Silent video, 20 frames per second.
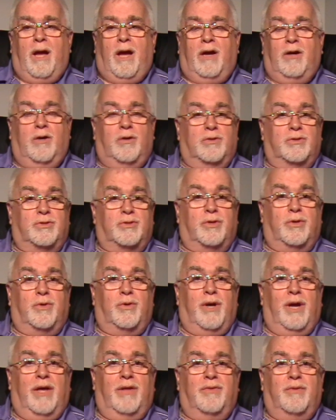I also
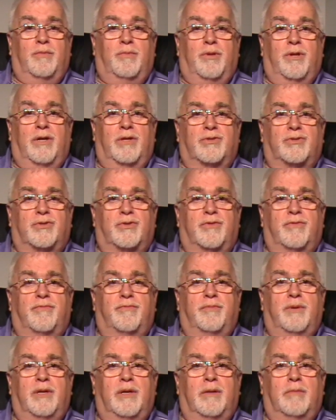had the pleasure
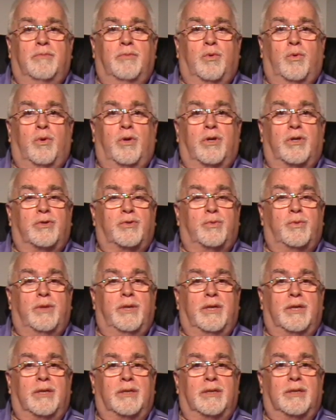of being born a
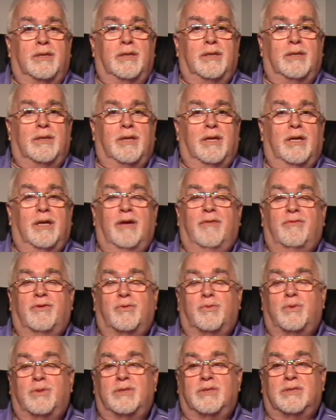twin, and I have a
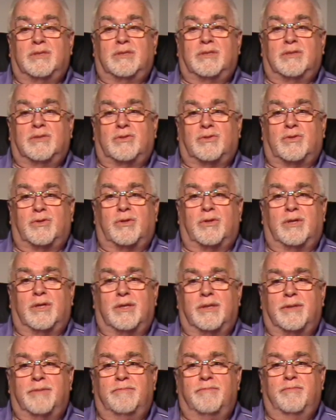twin sister.
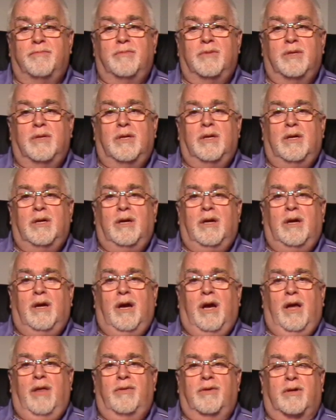
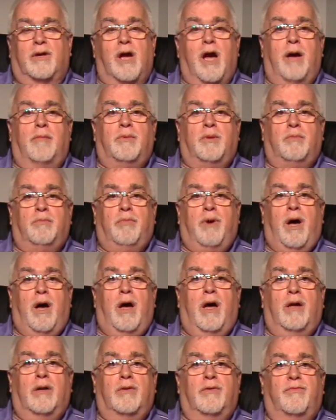And the common
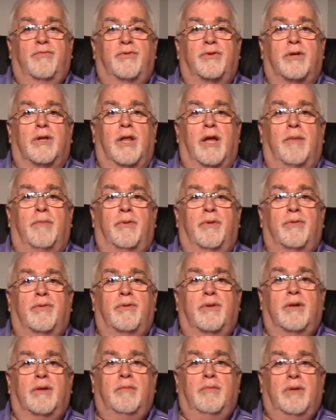bond of
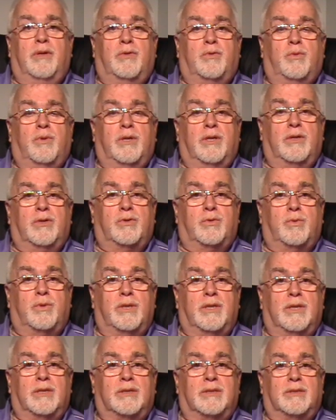telepathy between
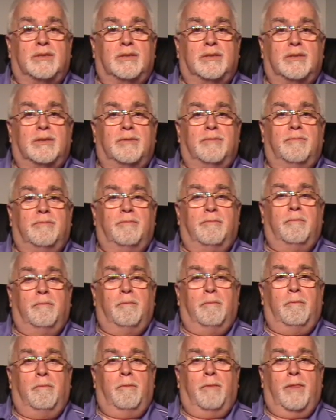twins
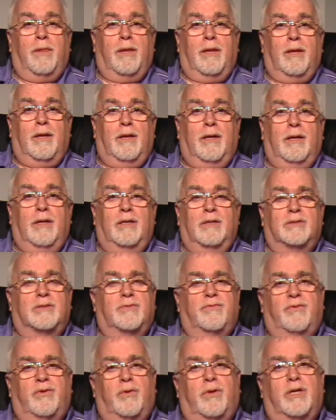is a
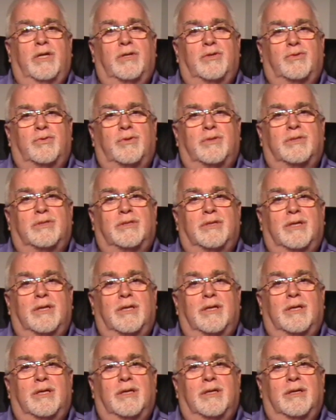very
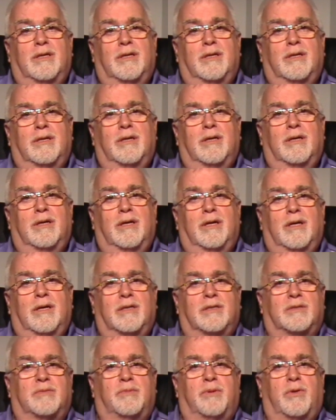interesting
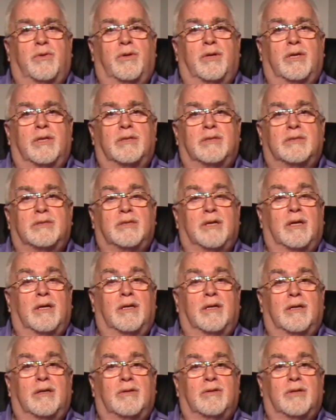experience
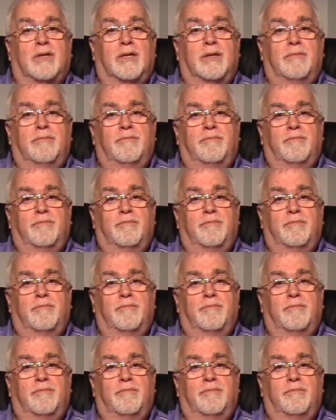psychically